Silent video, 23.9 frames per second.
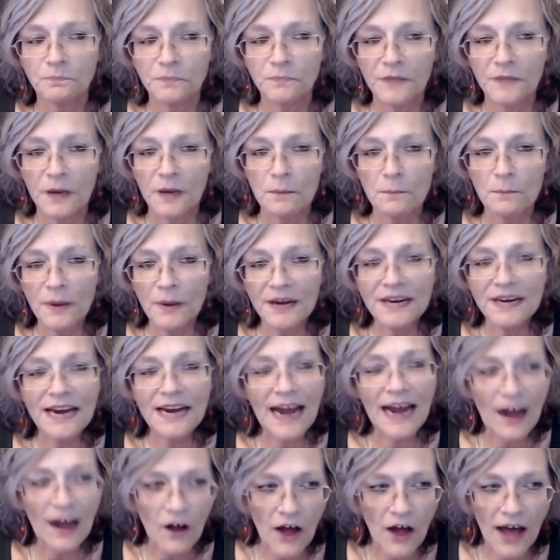But
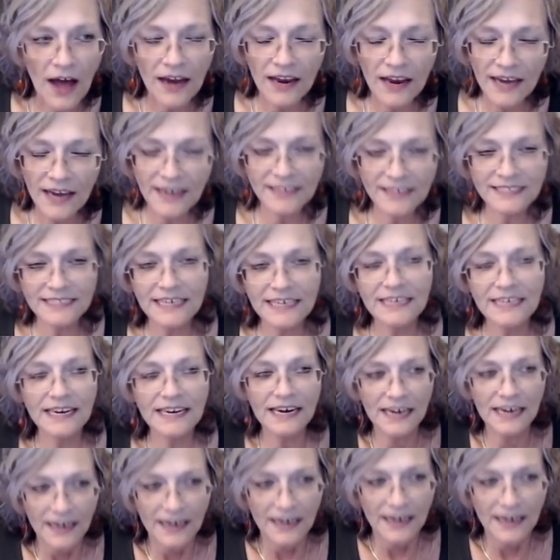now, like I said,